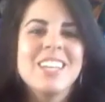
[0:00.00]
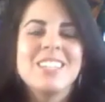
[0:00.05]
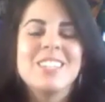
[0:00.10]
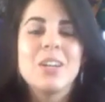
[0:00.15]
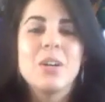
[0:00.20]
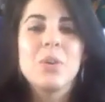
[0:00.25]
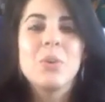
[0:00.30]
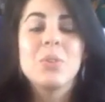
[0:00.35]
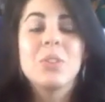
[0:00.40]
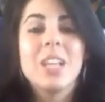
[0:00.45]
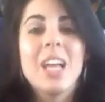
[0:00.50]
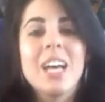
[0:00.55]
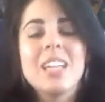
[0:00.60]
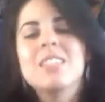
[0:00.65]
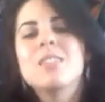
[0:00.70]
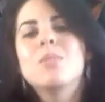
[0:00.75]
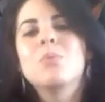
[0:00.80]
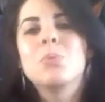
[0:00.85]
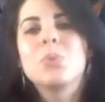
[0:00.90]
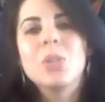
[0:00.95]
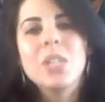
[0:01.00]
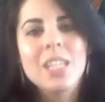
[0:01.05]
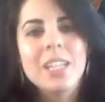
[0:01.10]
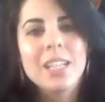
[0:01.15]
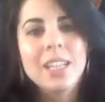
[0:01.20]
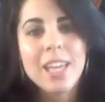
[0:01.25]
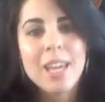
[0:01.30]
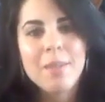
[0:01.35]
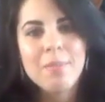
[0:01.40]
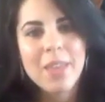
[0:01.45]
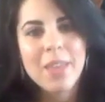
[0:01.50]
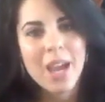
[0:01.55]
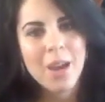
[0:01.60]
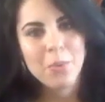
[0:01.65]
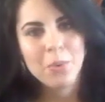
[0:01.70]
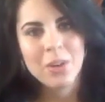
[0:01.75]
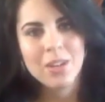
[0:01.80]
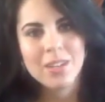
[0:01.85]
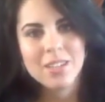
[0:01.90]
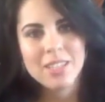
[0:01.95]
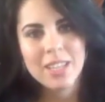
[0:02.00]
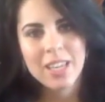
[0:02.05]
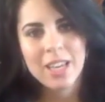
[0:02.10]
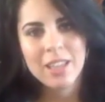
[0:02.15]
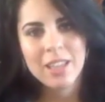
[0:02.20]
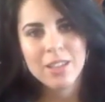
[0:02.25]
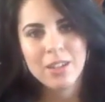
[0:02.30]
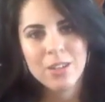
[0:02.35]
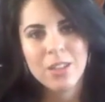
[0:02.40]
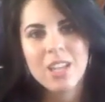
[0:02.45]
So let's reclaim that word together.